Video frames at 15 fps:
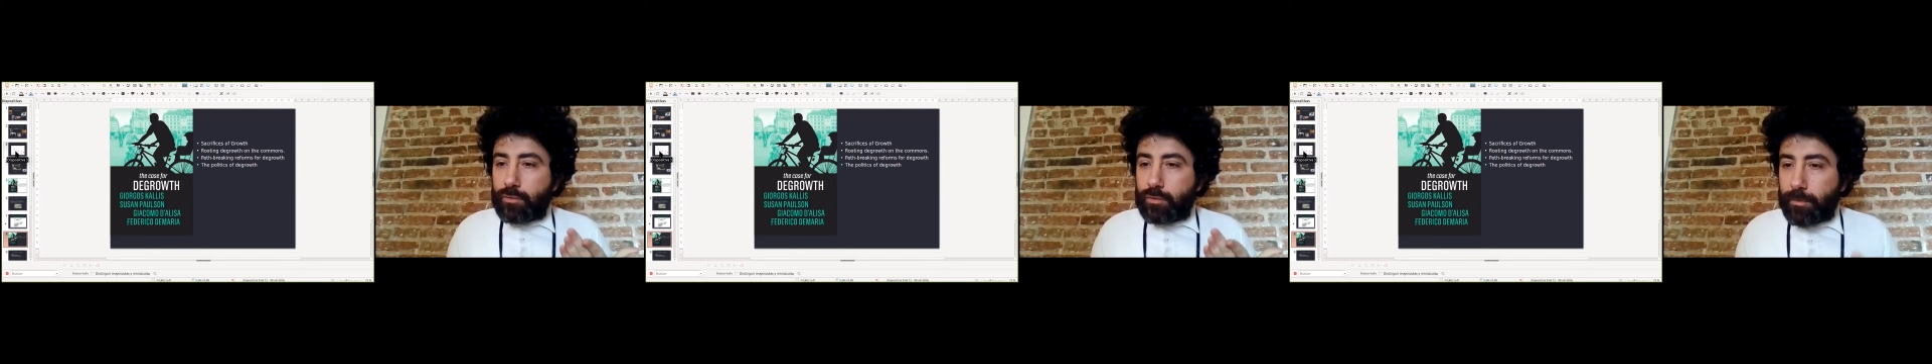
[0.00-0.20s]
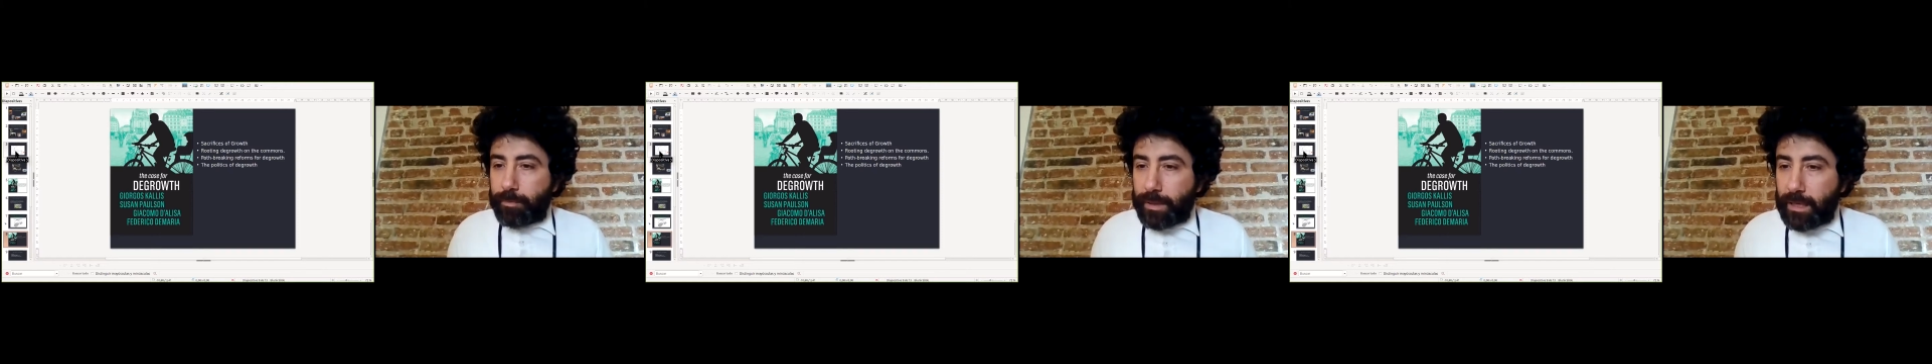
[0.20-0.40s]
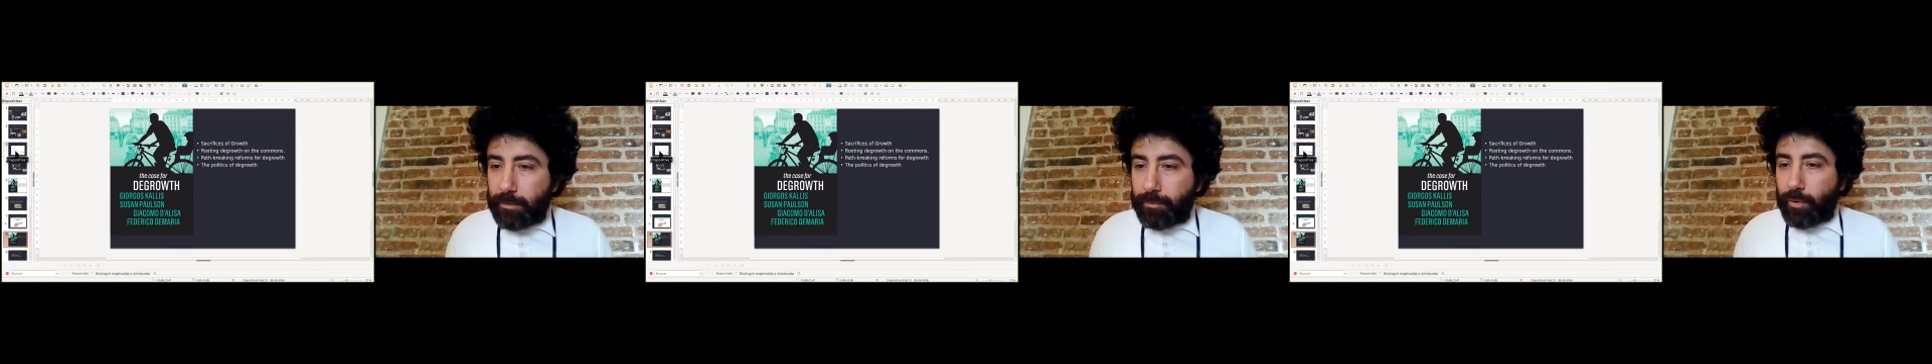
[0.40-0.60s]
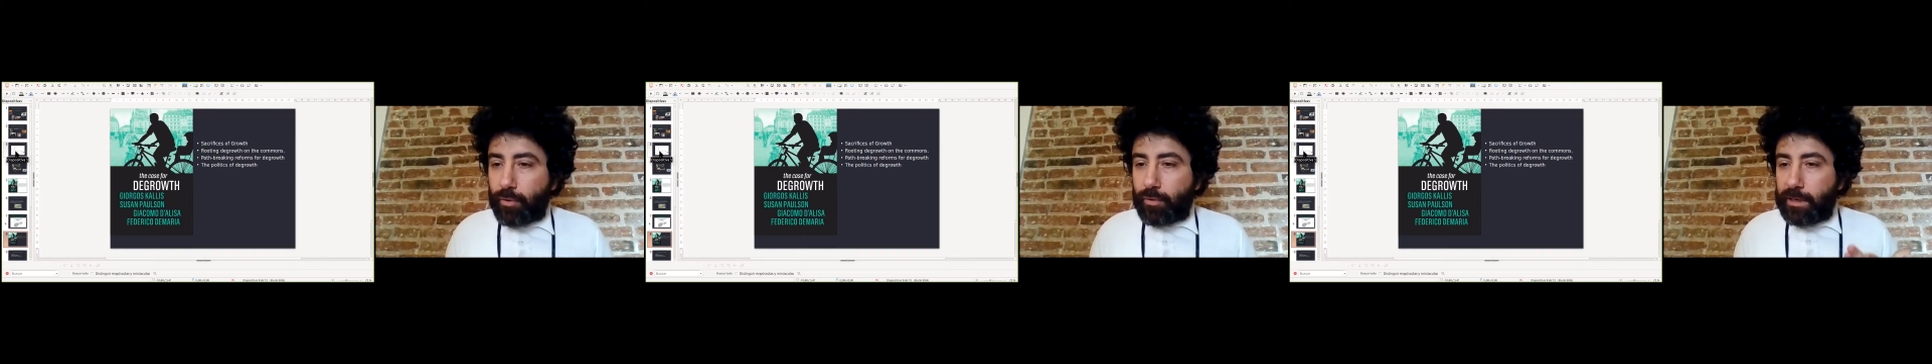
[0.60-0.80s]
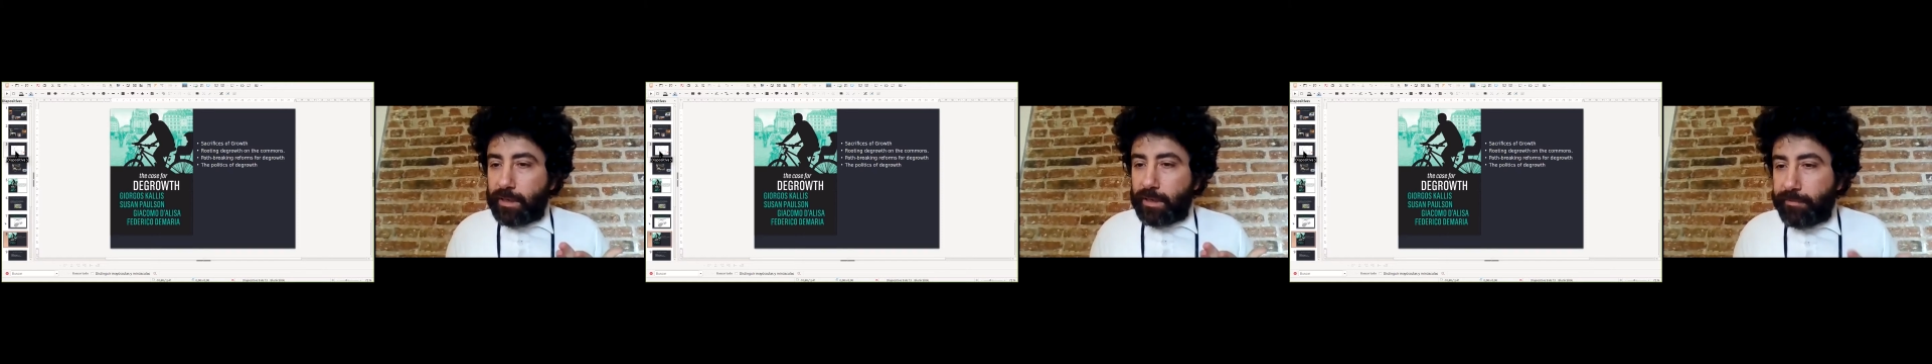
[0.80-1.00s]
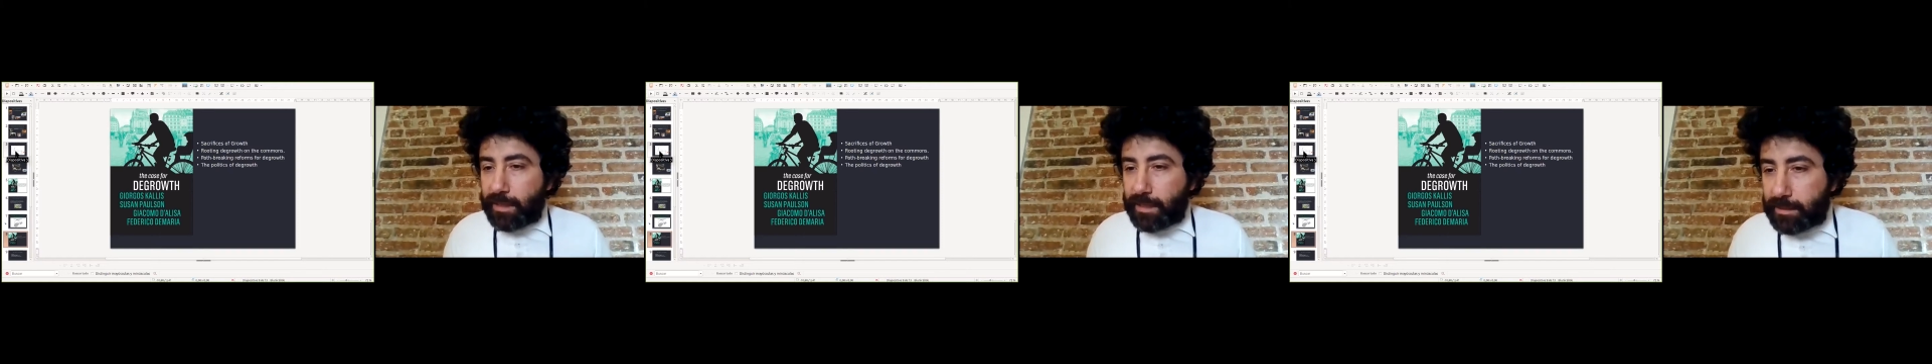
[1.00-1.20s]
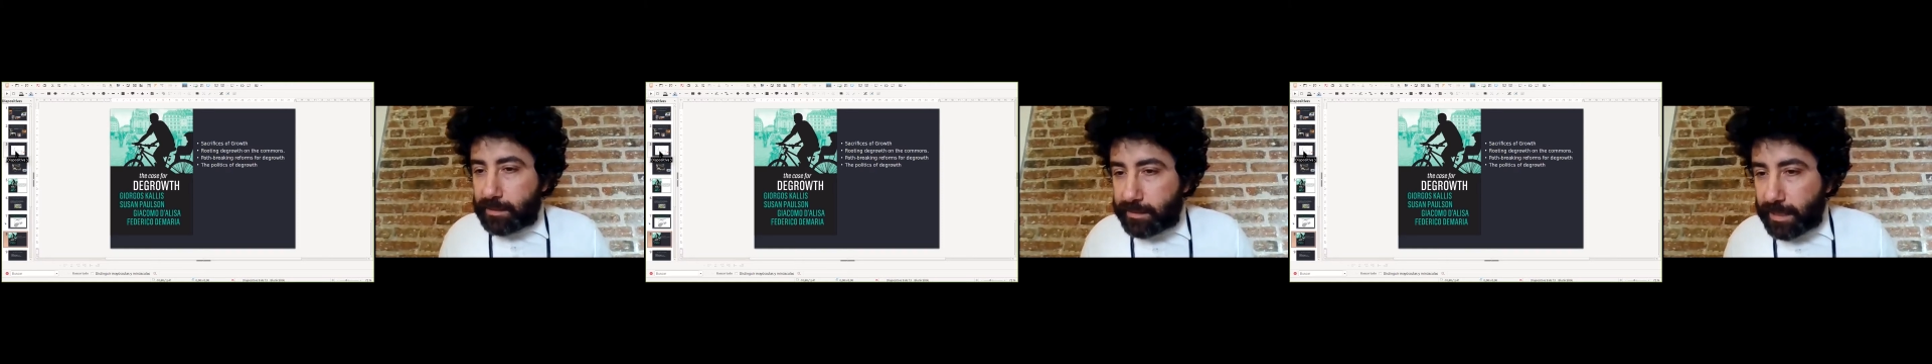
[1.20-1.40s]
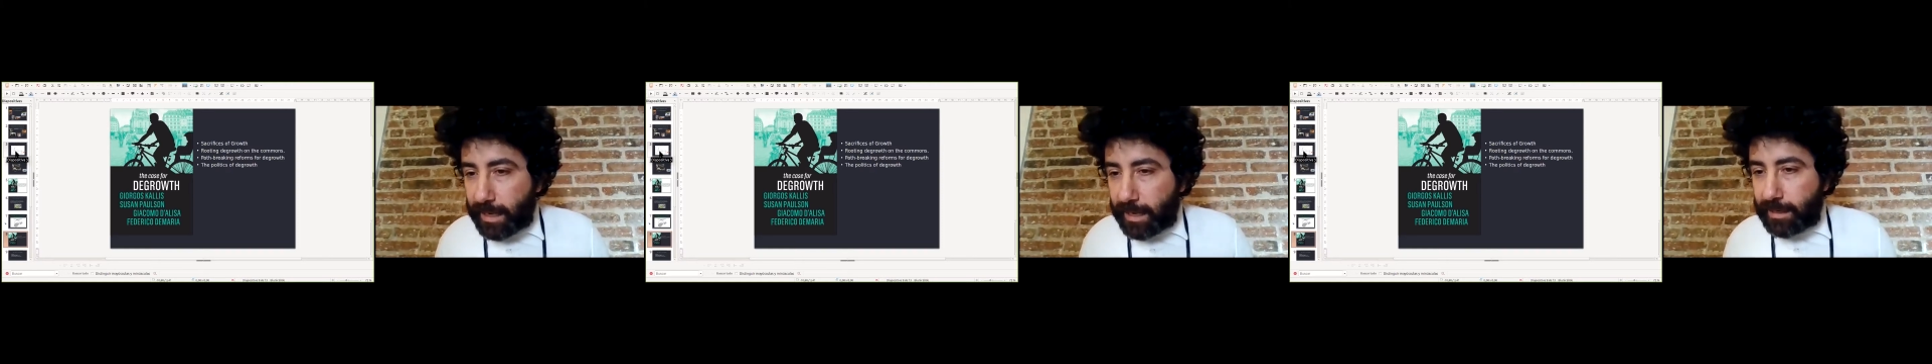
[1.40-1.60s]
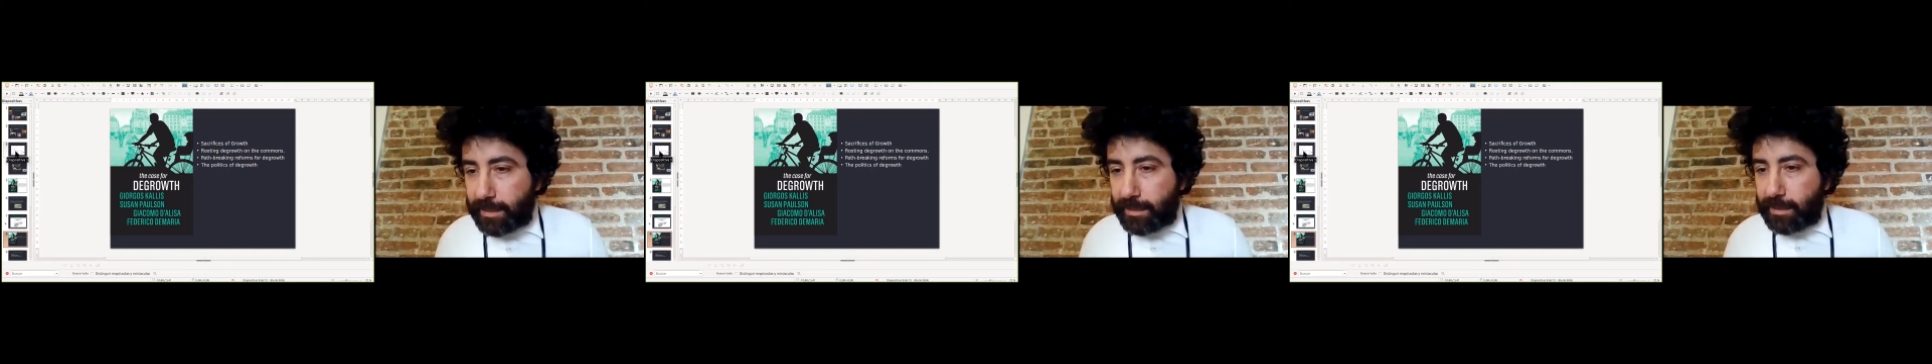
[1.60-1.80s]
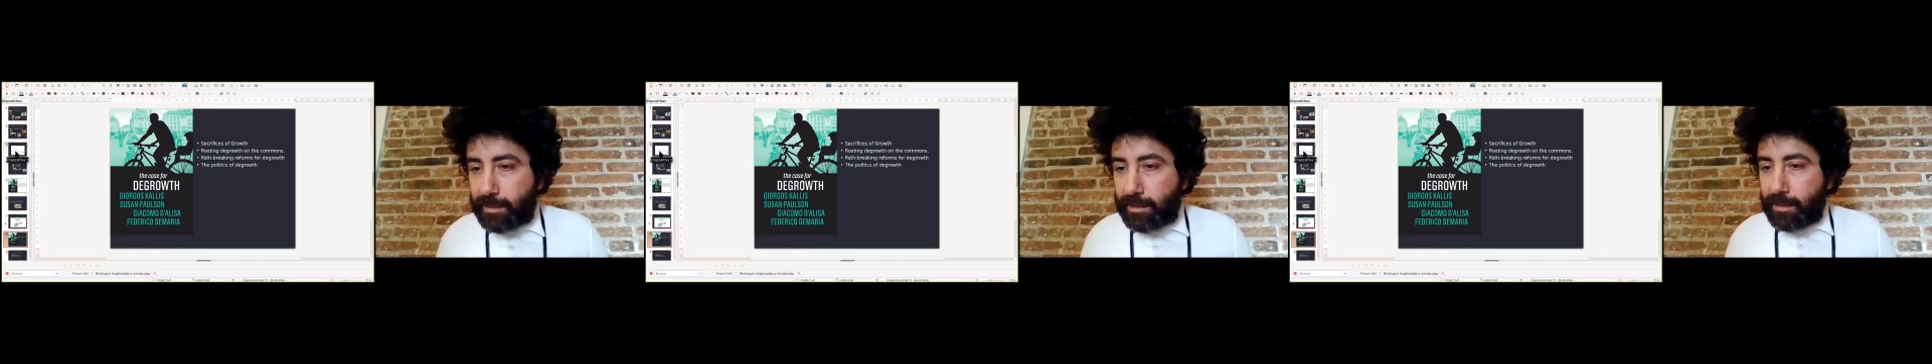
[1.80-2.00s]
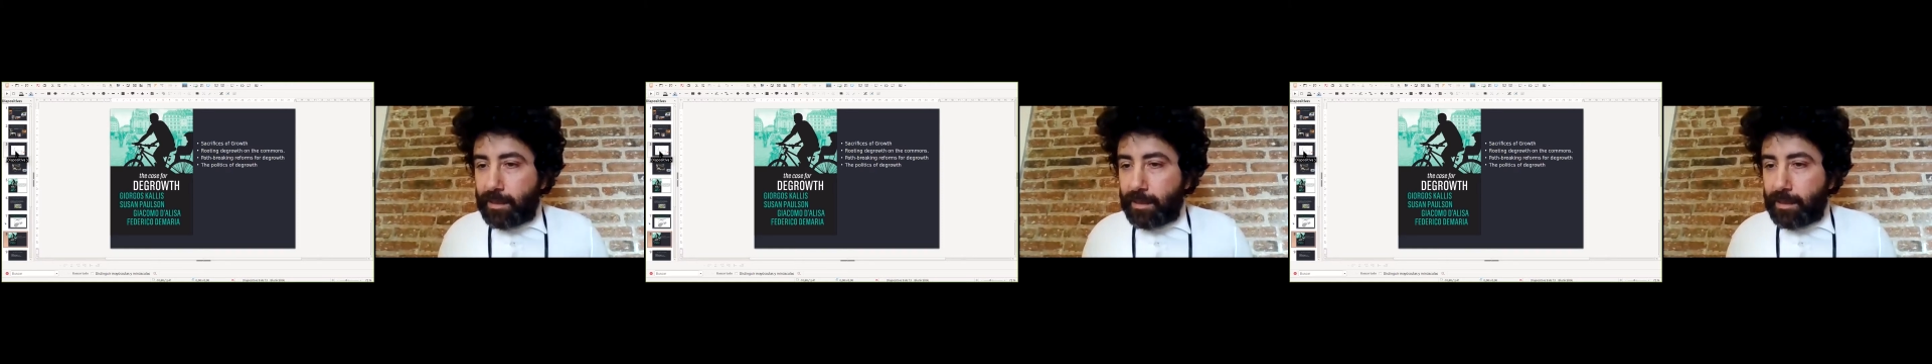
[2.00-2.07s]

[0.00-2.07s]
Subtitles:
the people living in Delhi,